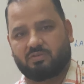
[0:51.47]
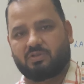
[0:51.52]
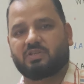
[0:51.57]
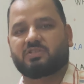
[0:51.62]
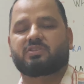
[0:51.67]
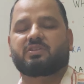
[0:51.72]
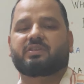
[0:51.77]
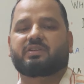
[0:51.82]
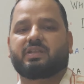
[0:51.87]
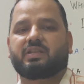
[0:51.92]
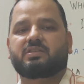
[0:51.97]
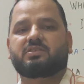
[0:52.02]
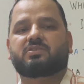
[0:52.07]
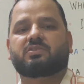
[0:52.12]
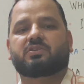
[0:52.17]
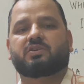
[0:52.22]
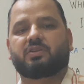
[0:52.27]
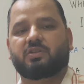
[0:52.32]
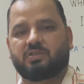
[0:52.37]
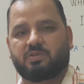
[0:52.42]
the
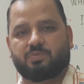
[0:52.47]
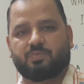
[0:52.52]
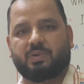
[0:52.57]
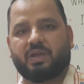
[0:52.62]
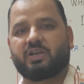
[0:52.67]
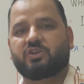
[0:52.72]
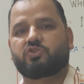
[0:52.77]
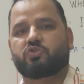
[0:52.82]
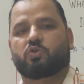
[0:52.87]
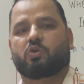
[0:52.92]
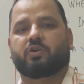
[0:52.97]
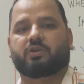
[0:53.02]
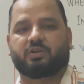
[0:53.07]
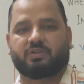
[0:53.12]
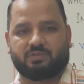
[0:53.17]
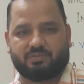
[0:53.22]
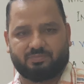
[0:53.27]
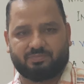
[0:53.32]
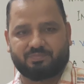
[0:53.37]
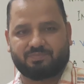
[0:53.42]
sentence crisp and
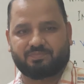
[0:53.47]
short,